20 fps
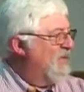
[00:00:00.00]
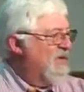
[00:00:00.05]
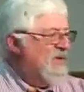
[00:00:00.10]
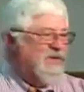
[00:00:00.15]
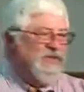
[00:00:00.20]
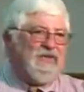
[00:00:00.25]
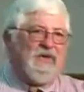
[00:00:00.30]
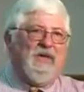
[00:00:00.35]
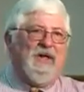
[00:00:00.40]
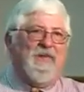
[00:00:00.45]

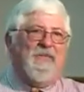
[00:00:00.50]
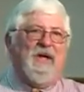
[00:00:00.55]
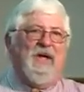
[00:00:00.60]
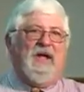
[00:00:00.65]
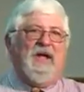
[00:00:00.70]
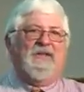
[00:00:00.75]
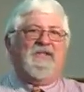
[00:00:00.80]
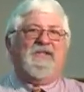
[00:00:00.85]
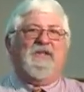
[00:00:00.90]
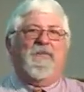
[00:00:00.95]
So that
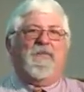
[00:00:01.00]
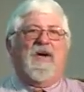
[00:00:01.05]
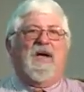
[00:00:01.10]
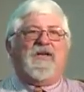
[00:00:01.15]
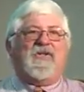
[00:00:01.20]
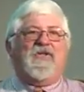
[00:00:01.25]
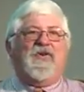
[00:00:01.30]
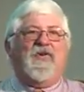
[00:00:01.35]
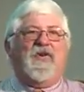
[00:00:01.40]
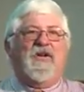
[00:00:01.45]
means the
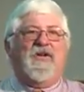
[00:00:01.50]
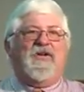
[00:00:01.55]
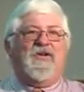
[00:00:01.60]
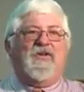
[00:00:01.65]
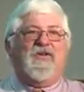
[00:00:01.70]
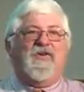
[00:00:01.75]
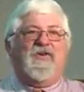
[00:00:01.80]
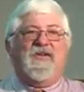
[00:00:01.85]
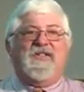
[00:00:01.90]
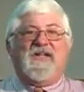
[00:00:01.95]
best you can
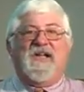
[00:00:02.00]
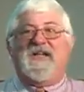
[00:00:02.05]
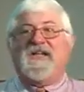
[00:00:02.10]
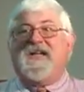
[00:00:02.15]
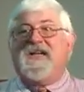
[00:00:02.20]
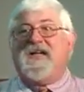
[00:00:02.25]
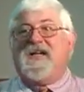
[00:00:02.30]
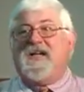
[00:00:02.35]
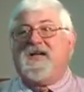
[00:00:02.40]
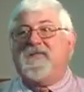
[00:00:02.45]
do is a
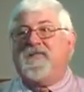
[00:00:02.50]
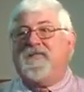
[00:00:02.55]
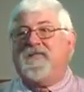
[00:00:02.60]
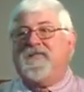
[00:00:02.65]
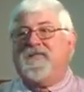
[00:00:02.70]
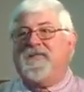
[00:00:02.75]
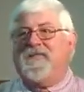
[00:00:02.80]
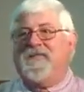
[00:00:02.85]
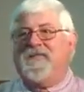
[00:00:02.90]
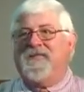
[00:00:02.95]
D.
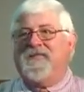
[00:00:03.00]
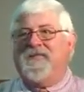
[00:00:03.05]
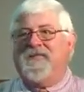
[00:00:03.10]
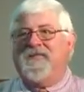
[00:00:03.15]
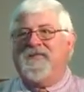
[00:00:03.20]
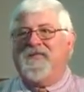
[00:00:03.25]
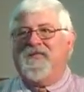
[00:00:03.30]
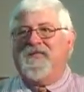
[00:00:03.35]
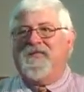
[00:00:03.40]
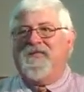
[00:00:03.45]

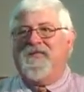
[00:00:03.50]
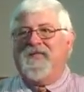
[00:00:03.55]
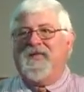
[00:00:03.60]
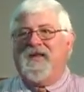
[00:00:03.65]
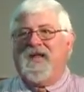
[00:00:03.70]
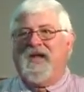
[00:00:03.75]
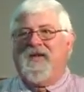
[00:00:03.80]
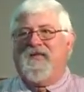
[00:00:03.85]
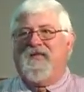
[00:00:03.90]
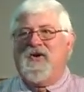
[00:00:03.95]

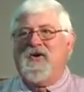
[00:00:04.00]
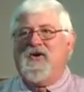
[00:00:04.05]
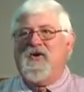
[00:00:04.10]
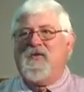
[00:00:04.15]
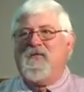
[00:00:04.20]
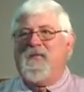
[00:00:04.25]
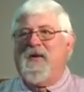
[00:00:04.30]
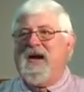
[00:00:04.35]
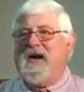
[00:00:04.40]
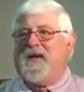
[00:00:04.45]
If
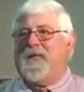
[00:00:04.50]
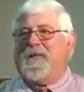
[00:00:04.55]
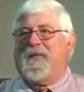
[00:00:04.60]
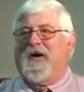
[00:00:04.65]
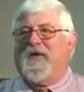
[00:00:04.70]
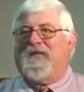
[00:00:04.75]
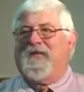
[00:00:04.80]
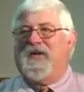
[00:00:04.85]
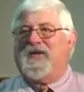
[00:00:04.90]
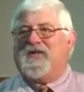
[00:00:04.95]
you make
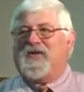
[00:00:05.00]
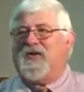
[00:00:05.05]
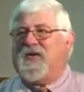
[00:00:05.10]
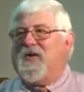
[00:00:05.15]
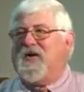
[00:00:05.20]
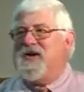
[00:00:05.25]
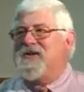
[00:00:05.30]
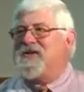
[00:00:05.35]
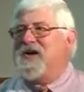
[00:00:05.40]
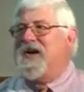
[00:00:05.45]
perfect
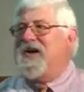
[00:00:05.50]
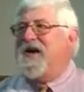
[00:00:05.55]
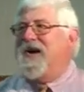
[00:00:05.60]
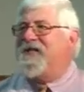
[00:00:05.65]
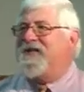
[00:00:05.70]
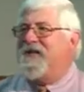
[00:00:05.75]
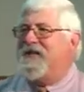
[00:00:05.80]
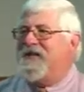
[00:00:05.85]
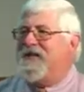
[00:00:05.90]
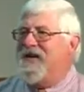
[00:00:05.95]
scores on
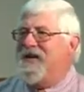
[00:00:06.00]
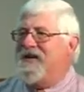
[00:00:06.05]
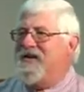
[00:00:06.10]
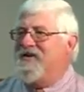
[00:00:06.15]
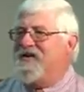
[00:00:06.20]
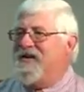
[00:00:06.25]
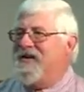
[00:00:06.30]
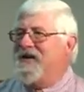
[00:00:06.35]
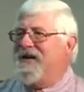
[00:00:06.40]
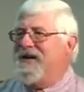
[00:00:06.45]
everything,
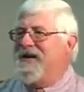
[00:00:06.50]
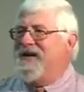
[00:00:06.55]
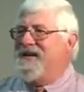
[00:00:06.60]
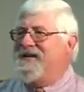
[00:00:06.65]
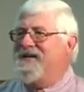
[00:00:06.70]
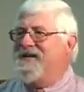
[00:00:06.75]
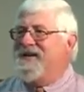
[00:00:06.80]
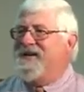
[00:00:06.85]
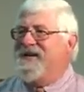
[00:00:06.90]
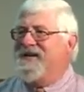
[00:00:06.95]
you can get a
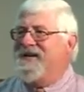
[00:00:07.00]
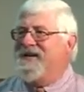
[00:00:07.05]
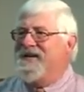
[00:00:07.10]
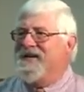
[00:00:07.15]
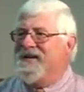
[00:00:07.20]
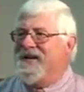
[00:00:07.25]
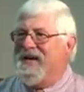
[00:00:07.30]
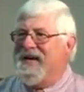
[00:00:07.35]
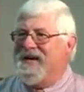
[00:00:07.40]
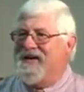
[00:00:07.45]
D in
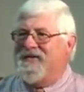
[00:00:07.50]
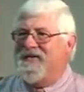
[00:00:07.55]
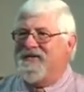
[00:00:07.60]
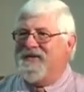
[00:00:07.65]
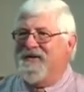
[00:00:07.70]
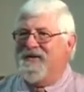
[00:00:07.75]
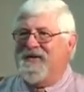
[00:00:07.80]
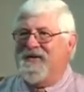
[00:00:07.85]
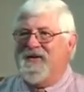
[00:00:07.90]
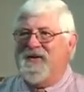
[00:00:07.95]
class.
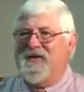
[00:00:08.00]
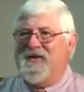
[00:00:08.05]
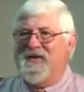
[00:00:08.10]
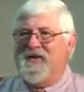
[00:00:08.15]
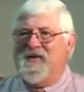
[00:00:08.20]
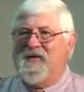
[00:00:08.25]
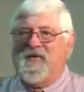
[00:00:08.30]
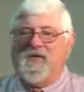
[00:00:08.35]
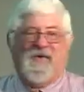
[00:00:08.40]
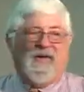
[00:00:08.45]

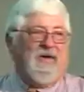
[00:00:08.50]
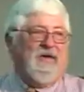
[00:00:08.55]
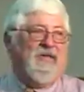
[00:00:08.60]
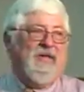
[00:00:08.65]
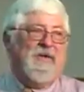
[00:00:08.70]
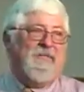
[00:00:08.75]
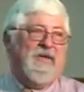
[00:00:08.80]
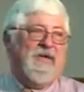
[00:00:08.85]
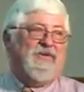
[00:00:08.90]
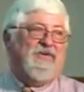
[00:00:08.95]
Well,
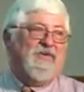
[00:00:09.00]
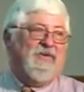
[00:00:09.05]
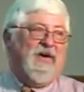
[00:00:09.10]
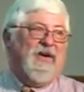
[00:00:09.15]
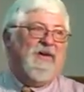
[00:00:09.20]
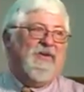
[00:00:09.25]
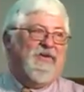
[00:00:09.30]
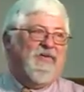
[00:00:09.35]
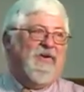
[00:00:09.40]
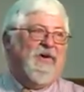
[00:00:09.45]
that means you
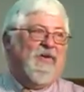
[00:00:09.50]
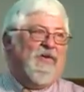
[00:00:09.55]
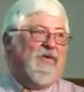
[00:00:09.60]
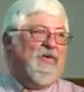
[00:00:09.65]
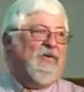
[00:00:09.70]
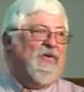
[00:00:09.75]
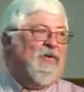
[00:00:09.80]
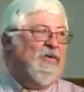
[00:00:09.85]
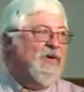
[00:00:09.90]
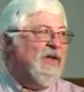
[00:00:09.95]
got to do a
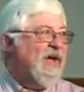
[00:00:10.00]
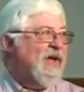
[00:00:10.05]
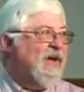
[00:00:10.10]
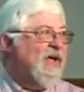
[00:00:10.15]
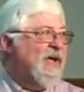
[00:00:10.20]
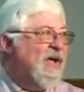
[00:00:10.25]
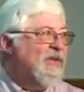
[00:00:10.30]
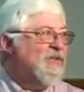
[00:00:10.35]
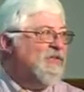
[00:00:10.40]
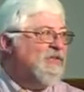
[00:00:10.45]
whole lot
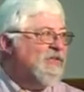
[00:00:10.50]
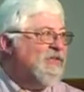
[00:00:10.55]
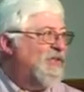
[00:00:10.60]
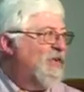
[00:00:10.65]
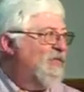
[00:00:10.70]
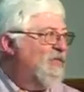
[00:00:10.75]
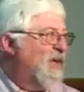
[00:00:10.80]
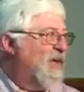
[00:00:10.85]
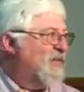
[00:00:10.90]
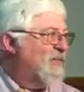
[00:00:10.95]
of extra
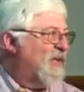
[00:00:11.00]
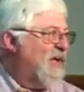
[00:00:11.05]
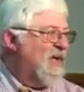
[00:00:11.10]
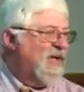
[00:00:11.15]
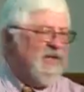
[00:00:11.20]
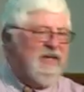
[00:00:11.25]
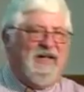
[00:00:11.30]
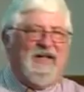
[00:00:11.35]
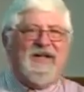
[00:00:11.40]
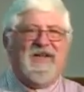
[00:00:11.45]
stuff outside
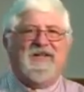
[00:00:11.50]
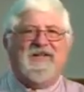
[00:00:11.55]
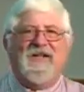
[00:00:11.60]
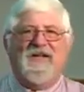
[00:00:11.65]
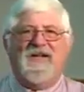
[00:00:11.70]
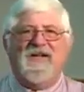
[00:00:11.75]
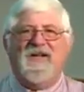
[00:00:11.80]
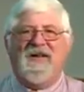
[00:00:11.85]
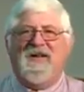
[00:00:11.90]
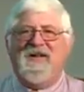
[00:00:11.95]
of class. Like I
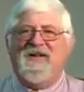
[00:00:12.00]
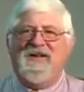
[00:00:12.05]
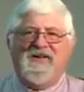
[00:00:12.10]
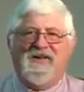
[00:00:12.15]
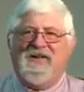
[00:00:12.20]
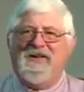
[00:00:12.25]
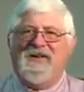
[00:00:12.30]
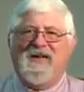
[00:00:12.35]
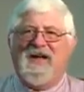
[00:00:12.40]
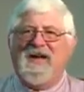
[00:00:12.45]
said,
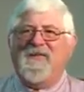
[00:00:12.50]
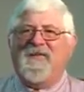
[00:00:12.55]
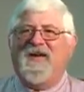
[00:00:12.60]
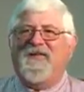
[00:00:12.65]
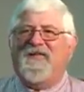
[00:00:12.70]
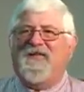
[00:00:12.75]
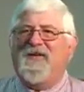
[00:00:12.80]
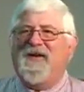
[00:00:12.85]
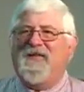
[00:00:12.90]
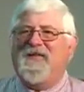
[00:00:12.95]
didn't like my
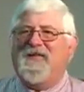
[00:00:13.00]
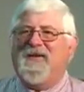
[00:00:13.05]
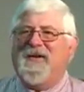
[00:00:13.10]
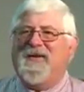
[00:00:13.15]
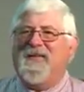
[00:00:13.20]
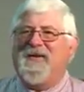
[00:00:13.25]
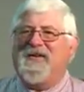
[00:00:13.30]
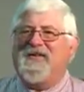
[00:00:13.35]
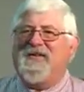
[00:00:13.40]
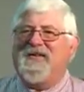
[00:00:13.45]
friend
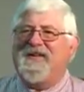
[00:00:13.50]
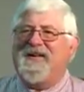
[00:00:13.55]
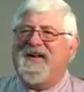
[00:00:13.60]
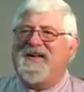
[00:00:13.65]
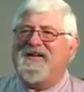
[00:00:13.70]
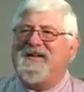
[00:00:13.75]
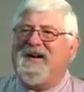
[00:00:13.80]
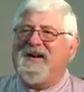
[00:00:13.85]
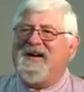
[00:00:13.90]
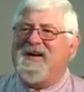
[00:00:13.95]
very much at
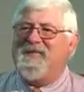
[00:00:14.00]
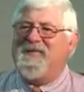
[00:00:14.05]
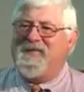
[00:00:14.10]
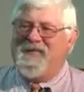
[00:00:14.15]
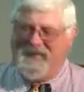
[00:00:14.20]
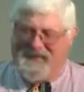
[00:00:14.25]
that time.